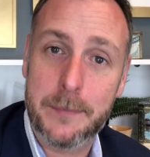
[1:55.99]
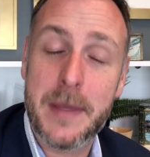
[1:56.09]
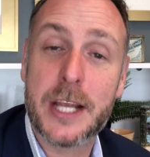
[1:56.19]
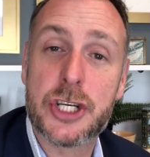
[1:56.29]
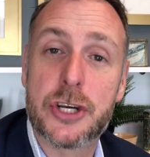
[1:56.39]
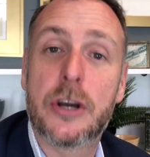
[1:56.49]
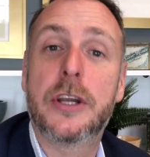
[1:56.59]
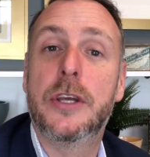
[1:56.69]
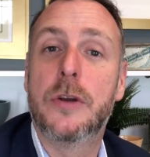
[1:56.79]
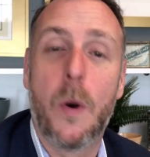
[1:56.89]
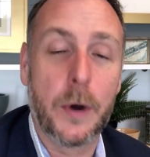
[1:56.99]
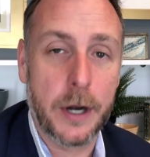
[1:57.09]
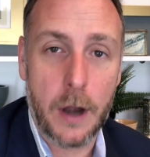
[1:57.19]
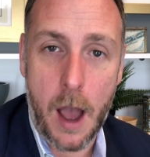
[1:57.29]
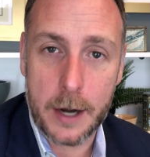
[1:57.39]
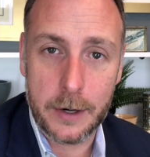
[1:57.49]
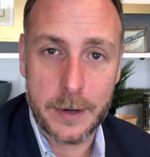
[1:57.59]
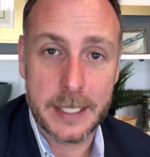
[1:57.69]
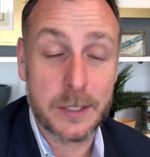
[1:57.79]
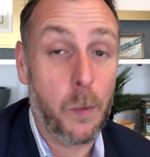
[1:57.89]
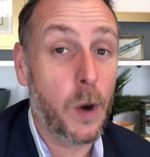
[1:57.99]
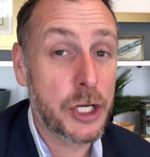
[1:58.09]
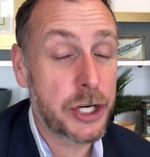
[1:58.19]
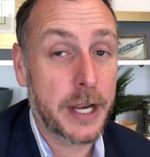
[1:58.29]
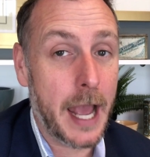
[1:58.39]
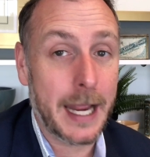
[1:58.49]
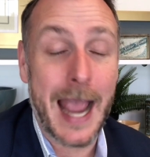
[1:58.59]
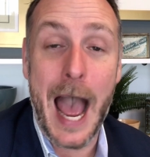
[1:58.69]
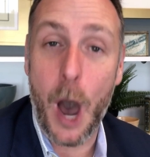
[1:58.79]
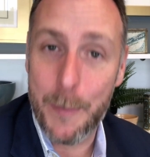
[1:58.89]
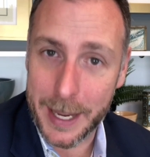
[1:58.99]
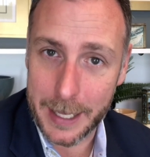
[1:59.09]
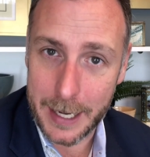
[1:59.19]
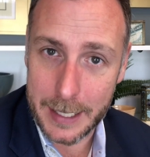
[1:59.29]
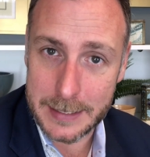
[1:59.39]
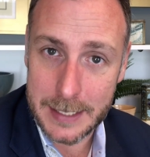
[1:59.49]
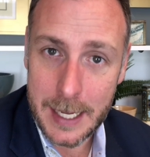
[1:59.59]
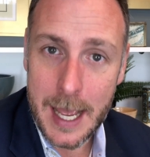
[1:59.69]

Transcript: Make sure you know where your locker is, what you're getting, how big it is,